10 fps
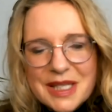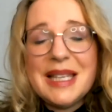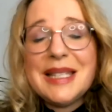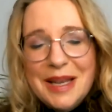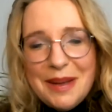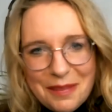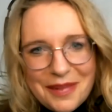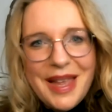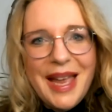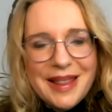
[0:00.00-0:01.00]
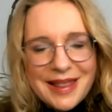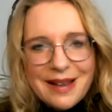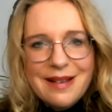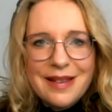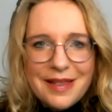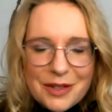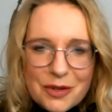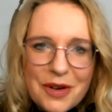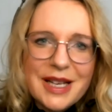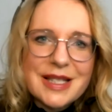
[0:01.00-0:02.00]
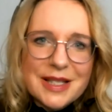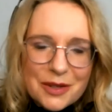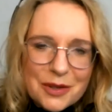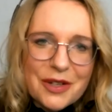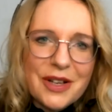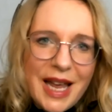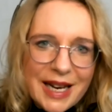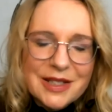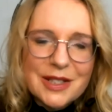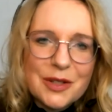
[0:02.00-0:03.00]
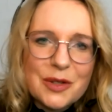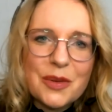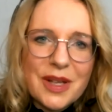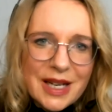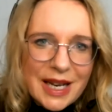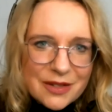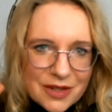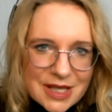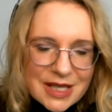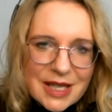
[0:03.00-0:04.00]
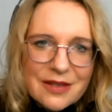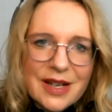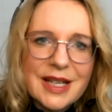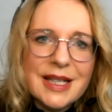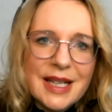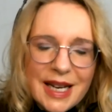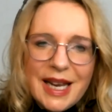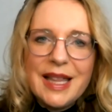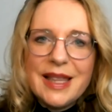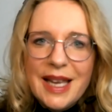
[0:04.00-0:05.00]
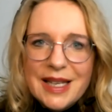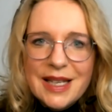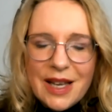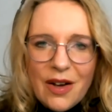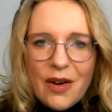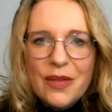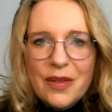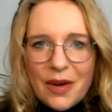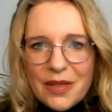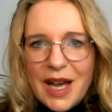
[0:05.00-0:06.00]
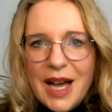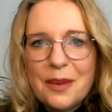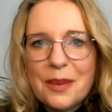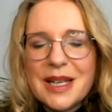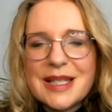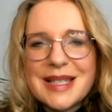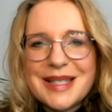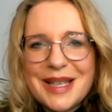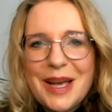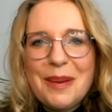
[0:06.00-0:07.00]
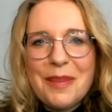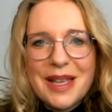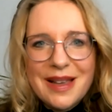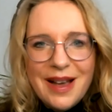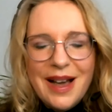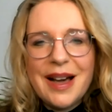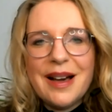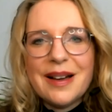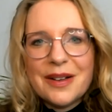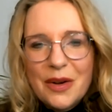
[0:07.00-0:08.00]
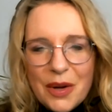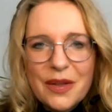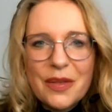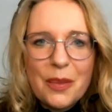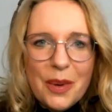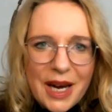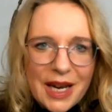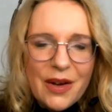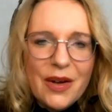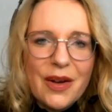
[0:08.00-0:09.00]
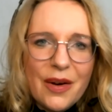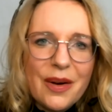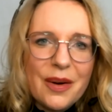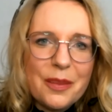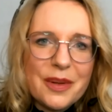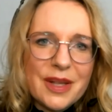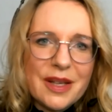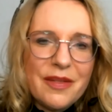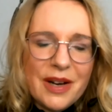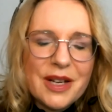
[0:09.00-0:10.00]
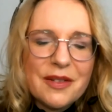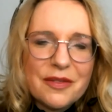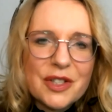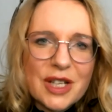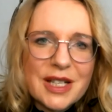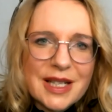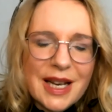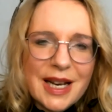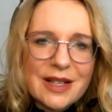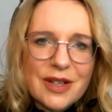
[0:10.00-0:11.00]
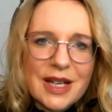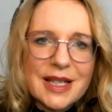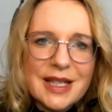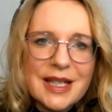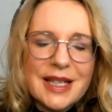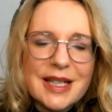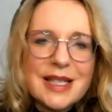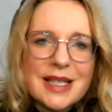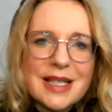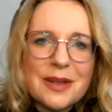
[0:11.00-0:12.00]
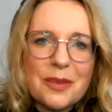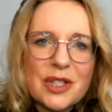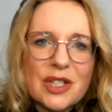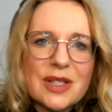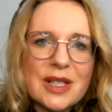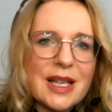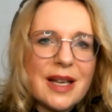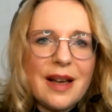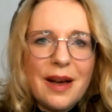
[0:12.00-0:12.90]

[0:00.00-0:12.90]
system that the trucks could connect to the electricity grid, and then on the highway system are going the way with a very efficient electric system, which is